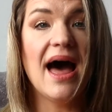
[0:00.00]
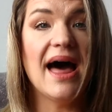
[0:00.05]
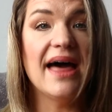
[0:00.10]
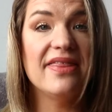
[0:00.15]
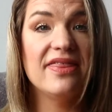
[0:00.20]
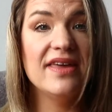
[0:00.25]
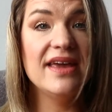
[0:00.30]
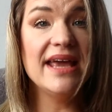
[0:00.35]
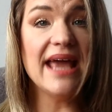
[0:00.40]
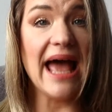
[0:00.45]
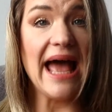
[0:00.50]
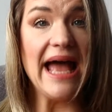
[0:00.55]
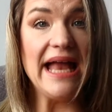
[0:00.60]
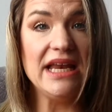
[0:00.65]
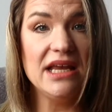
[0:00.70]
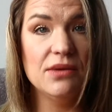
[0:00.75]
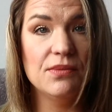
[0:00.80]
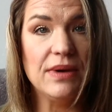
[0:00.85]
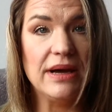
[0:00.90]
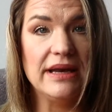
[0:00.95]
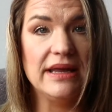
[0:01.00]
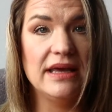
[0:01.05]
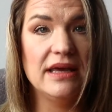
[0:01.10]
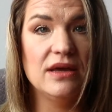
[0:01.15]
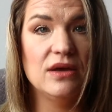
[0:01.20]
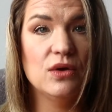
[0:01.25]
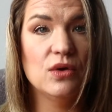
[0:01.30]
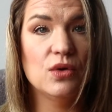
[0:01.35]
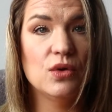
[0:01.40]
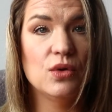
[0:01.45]
I think
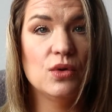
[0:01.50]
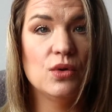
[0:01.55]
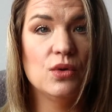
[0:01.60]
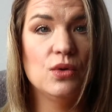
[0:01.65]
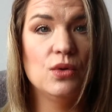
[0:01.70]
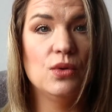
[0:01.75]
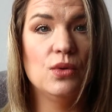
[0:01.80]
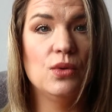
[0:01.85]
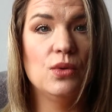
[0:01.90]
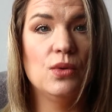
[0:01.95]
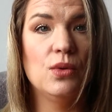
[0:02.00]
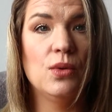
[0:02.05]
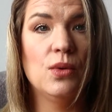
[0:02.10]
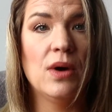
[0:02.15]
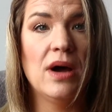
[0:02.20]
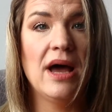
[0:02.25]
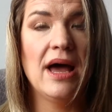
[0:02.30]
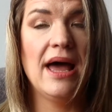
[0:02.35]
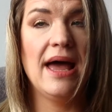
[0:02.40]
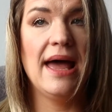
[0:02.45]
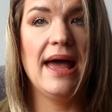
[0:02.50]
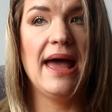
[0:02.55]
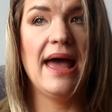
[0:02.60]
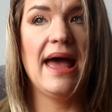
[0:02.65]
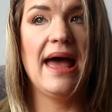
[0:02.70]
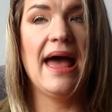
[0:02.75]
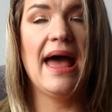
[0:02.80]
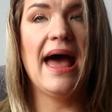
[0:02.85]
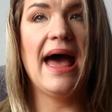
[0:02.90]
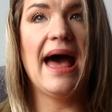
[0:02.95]
anybody who
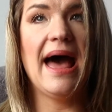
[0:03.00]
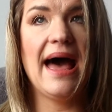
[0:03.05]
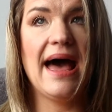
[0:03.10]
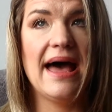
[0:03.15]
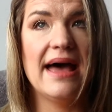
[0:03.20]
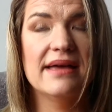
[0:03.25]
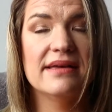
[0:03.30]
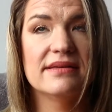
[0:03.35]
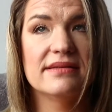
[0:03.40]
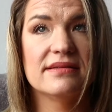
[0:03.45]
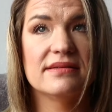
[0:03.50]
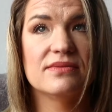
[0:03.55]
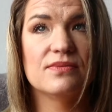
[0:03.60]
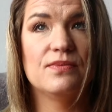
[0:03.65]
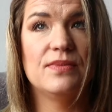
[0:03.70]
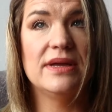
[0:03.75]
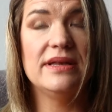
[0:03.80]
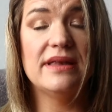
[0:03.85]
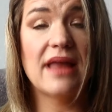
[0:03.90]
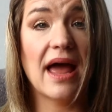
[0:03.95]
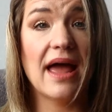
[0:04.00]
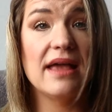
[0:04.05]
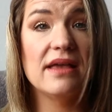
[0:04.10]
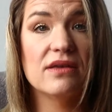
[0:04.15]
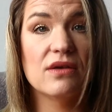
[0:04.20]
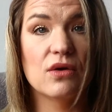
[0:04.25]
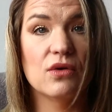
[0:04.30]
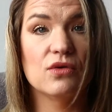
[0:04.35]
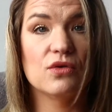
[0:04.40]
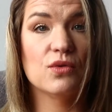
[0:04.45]
has been
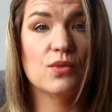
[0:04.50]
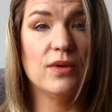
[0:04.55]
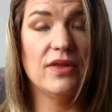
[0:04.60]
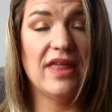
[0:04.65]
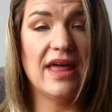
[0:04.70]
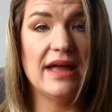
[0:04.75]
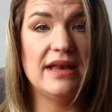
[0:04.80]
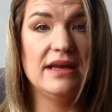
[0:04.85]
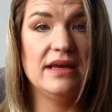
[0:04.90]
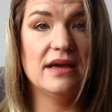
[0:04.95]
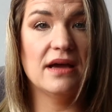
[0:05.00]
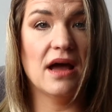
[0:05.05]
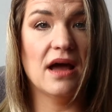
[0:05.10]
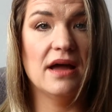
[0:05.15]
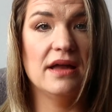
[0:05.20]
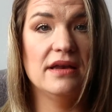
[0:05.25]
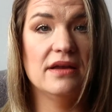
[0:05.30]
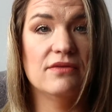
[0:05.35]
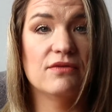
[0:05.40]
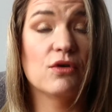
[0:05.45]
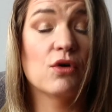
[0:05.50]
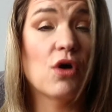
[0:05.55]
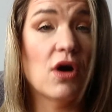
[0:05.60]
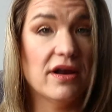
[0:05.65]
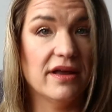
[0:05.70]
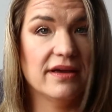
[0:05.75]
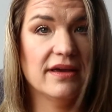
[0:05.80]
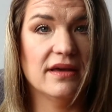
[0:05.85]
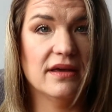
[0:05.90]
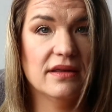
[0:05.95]
diagnosed with any kind of
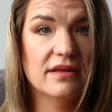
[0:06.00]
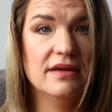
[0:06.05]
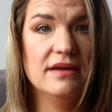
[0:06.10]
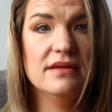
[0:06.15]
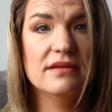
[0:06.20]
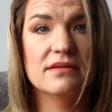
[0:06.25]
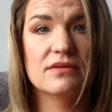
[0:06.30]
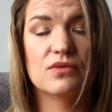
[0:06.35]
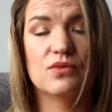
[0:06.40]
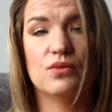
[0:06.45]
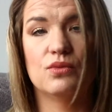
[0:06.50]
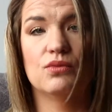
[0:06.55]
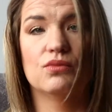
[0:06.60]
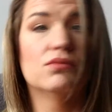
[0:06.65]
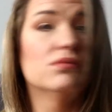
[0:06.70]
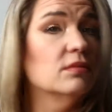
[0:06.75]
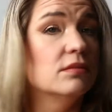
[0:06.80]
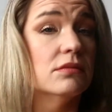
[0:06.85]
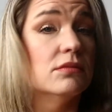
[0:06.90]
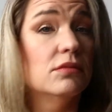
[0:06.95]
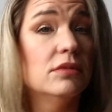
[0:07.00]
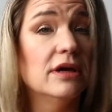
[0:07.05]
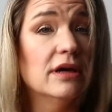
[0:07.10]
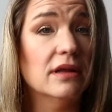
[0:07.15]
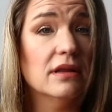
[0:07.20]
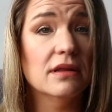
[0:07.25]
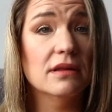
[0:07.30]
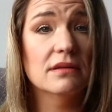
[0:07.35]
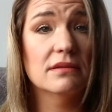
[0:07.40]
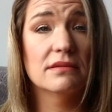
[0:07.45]
chronic illness
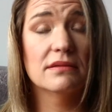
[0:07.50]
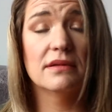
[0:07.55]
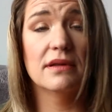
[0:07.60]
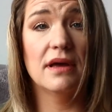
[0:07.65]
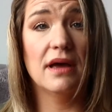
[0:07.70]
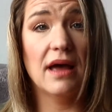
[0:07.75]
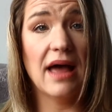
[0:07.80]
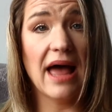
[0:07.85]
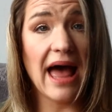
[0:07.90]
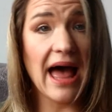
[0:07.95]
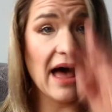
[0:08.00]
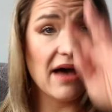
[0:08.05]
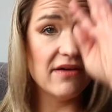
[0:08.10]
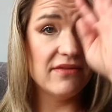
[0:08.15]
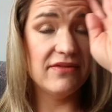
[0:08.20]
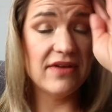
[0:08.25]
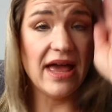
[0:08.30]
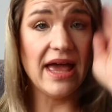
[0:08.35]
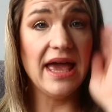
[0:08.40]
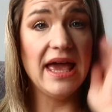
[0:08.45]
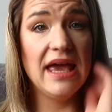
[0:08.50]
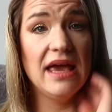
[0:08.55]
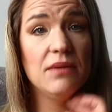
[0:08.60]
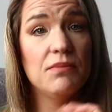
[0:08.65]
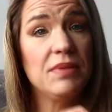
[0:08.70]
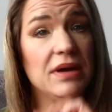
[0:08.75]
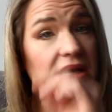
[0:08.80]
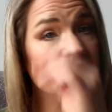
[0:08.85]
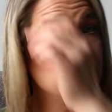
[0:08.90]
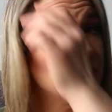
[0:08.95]
will have a
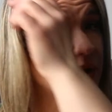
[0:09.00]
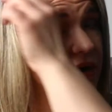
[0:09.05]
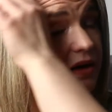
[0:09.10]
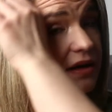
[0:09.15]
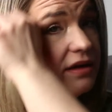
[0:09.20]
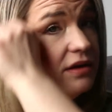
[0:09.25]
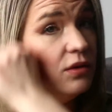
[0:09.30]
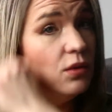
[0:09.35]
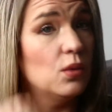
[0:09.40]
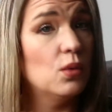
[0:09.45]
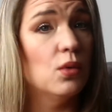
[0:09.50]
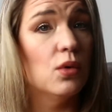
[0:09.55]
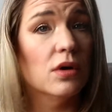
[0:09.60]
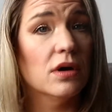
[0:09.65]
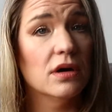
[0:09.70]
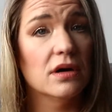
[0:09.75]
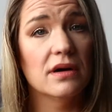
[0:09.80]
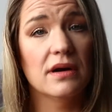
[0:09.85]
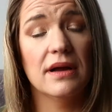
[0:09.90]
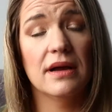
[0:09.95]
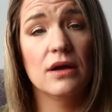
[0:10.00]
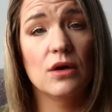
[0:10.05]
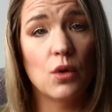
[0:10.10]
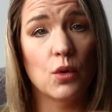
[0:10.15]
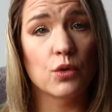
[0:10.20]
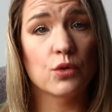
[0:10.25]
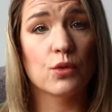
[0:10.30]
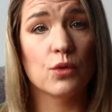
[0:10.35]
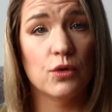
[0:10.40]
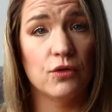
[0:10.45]
pity party or
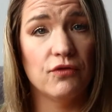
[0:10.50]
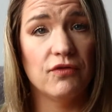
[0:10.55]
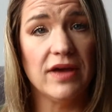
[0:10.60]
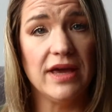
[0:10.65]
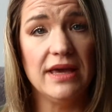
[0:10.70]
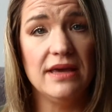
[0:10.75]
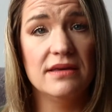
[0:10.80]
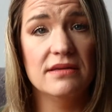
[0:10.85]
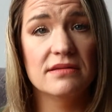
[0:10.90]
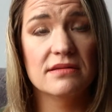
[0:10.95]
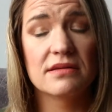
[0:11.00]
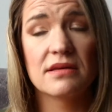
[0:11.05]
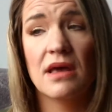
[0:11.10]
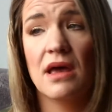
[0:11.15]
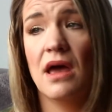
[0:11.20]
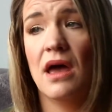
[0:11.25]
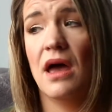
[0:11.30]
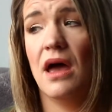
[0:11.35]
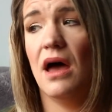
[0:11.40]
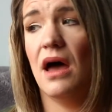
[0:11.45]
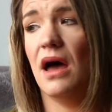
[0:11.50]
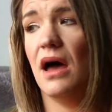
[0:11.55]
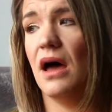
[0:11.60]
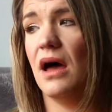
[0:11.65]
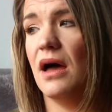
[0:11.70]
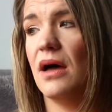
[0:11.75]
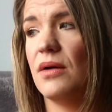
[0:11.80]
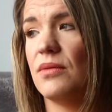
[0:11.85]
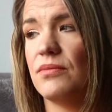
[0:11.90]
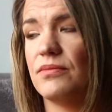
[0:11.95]
go through a phase
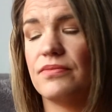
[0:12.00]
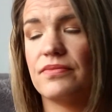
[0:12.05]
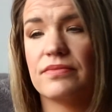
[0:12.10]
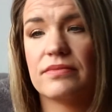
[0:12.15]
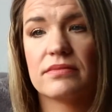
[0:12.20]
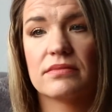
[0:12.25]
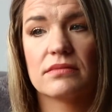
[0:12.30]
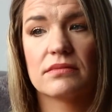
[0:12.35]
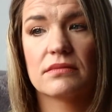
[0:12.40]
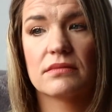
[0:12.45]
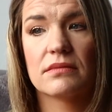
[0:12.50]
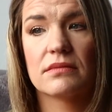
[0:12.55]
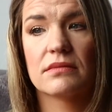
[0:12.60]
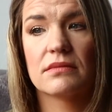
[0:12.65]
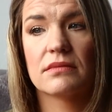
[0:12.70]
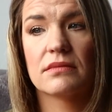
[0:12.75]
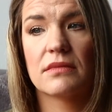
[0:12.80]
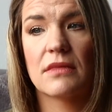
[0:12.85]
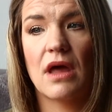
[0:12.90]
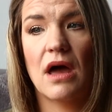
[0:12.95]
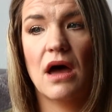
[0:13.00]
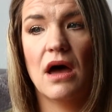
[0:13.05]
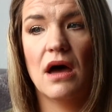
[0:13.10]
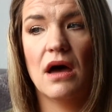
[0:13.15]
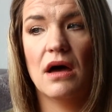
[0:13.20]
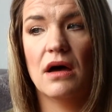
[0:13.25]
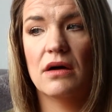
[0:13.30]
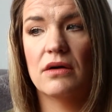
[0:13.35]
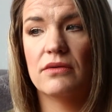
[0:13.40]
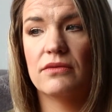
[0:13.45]

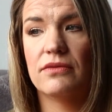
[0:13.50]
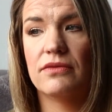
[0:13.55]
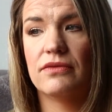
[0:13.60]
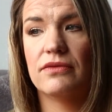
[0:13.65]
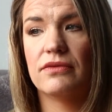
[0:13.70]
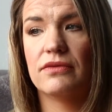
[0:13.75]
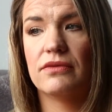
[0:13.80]
of